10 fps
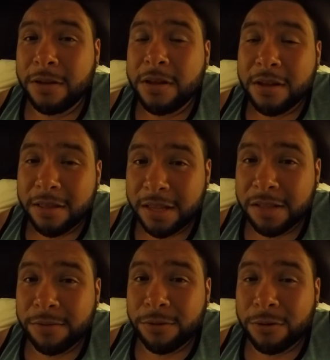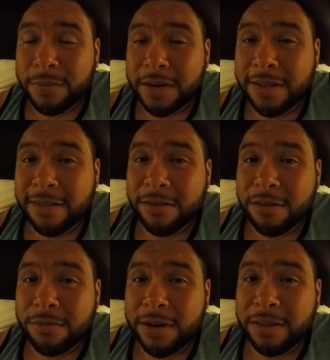So that's for sure. My cousin
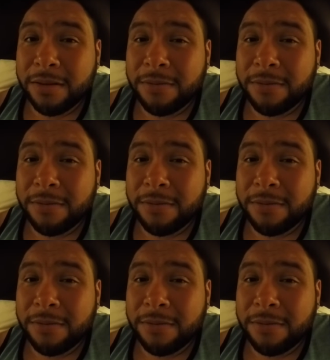just went out